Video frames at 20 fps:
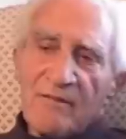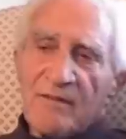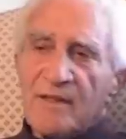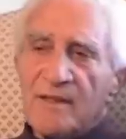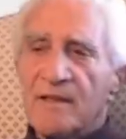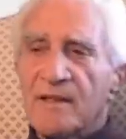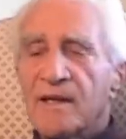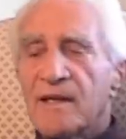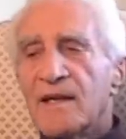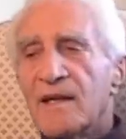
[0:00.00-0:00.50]

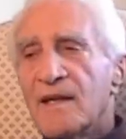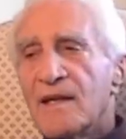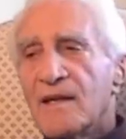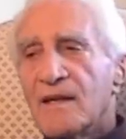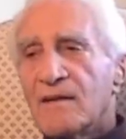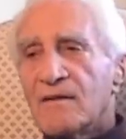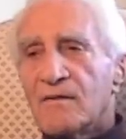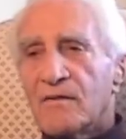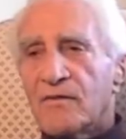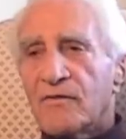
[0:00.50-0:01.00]
really
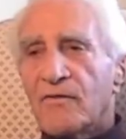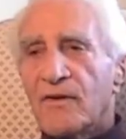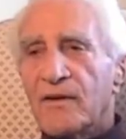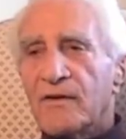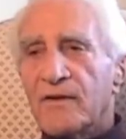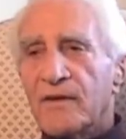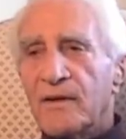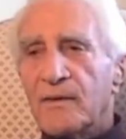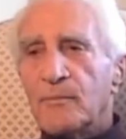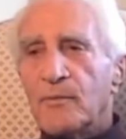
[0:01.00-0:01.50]
is
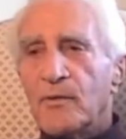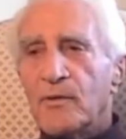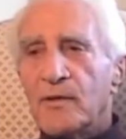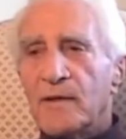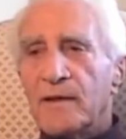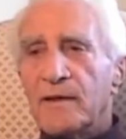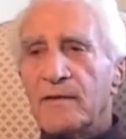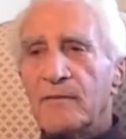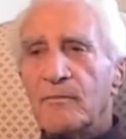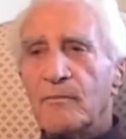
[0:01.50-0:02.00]
very
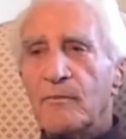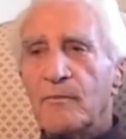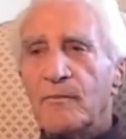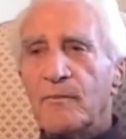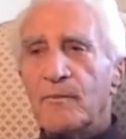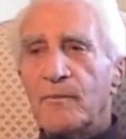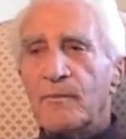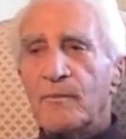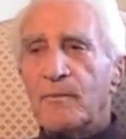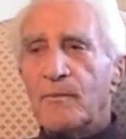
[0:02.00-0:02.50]
important,
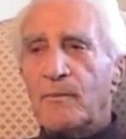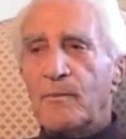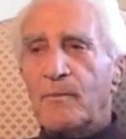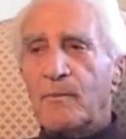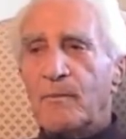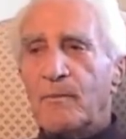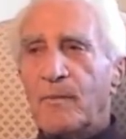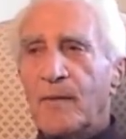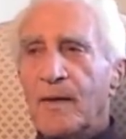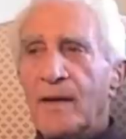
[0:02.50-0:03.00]

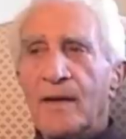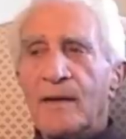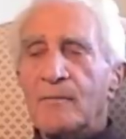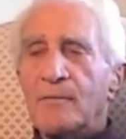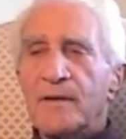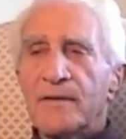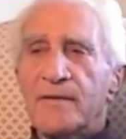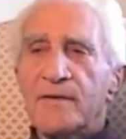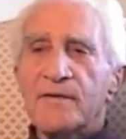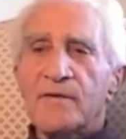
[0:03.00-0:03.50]

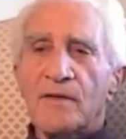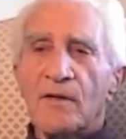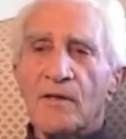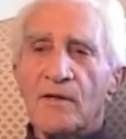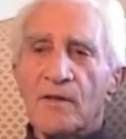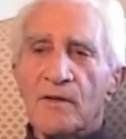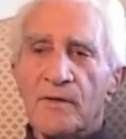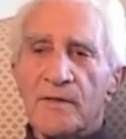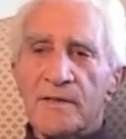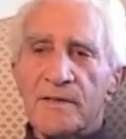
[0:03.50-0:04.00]
but the
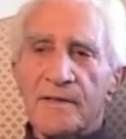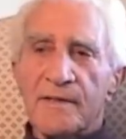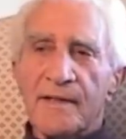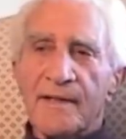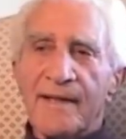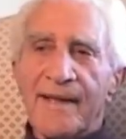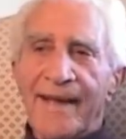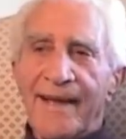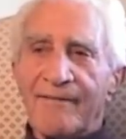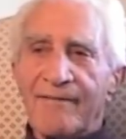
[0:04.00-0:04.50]
soloist
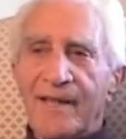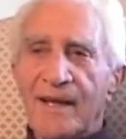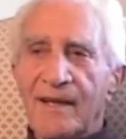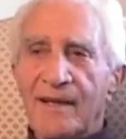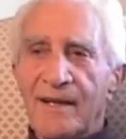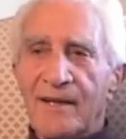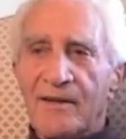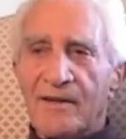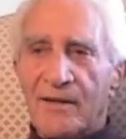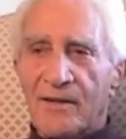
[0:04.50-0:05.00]
didn't have to
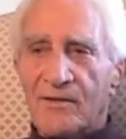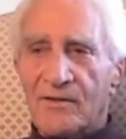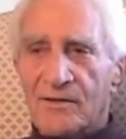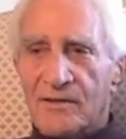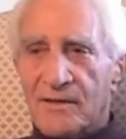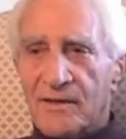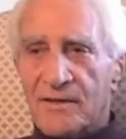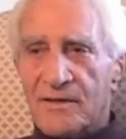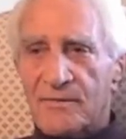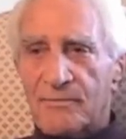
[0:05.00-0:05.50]
hear the
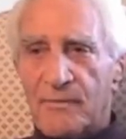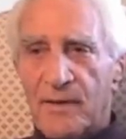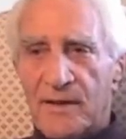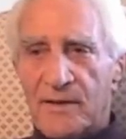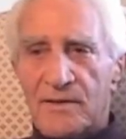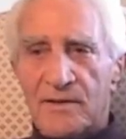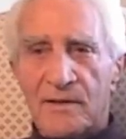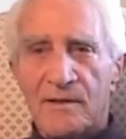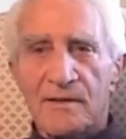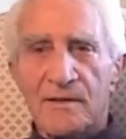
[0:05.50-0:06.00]
chorus
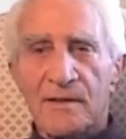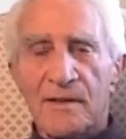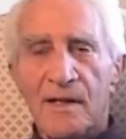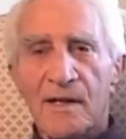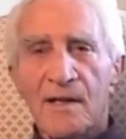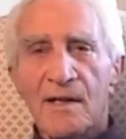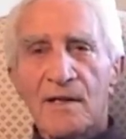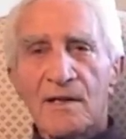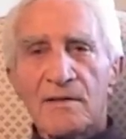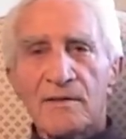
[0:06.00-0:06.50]
basically,
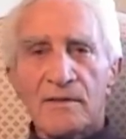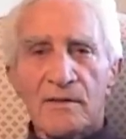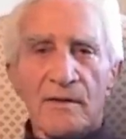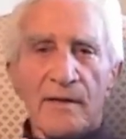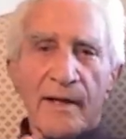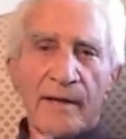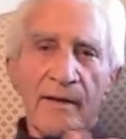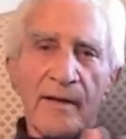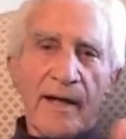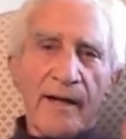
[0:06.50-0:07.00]

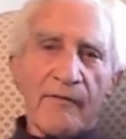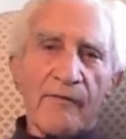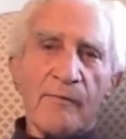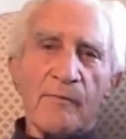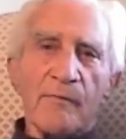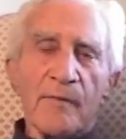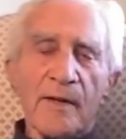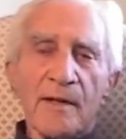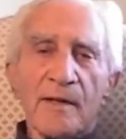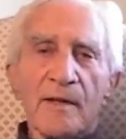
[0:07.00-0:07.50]
so I'd have
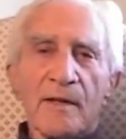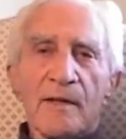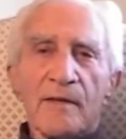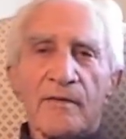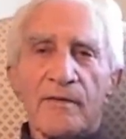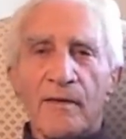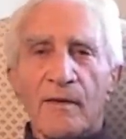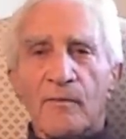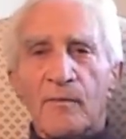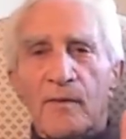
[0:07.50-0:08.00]
them
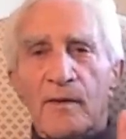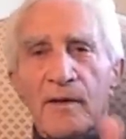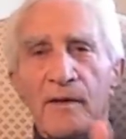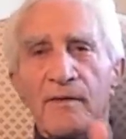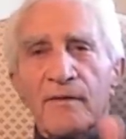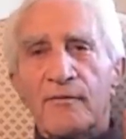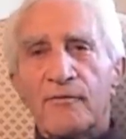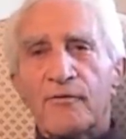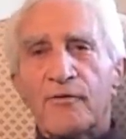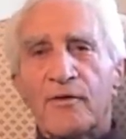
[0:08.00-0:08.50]

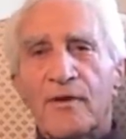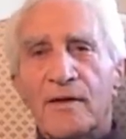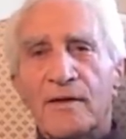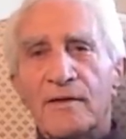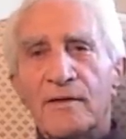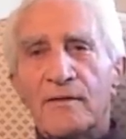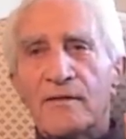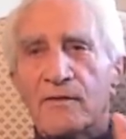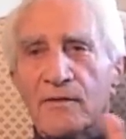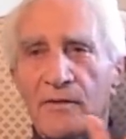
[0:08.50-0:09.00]
somewhere in
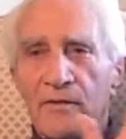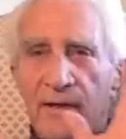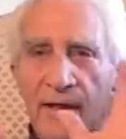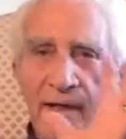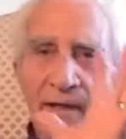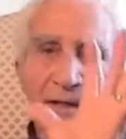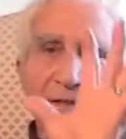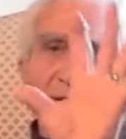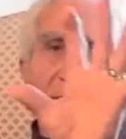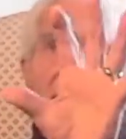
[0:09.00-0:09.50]
front so
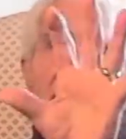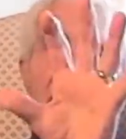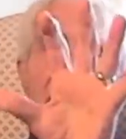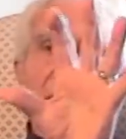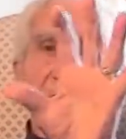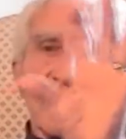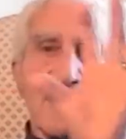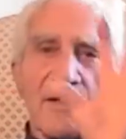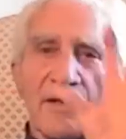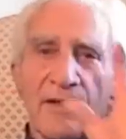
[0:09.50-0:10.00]
they could
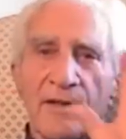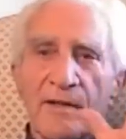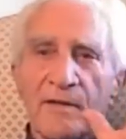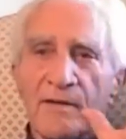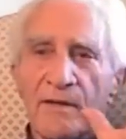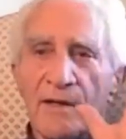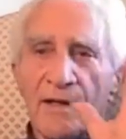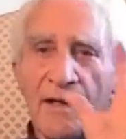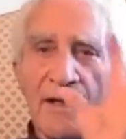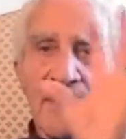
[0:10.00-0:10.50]
see each
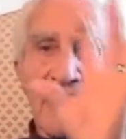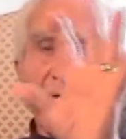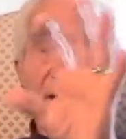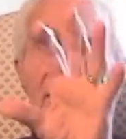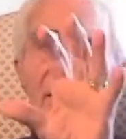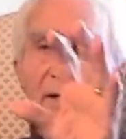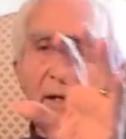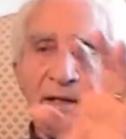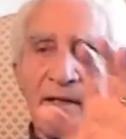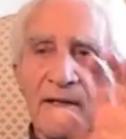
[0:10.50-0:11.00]
other,
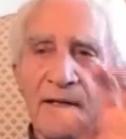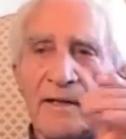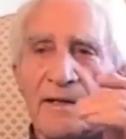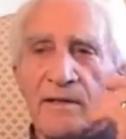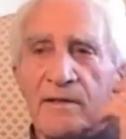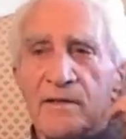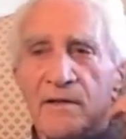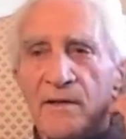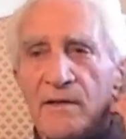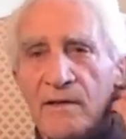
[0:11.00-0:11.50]
looking at
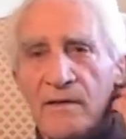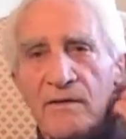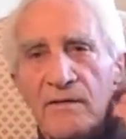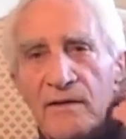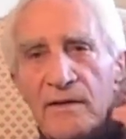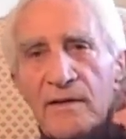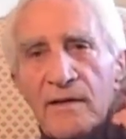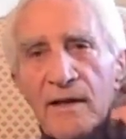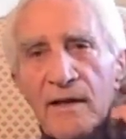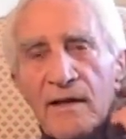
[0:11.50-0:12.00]
each other,
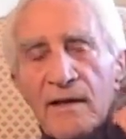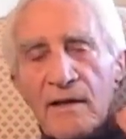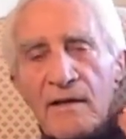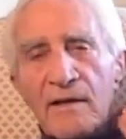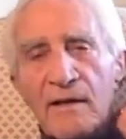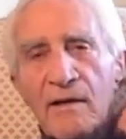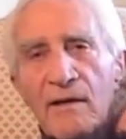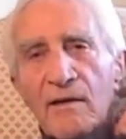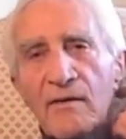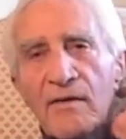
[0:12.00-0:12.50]
and
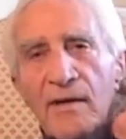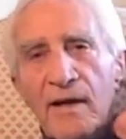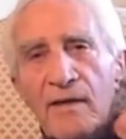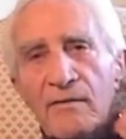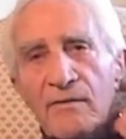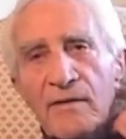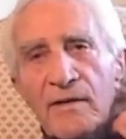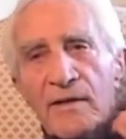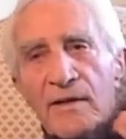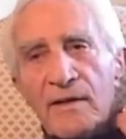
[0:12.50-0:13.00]
go
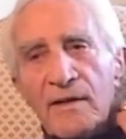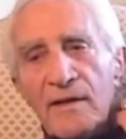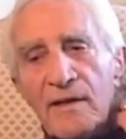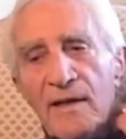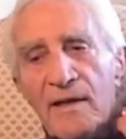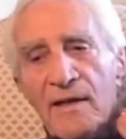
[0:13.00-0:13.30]
that way.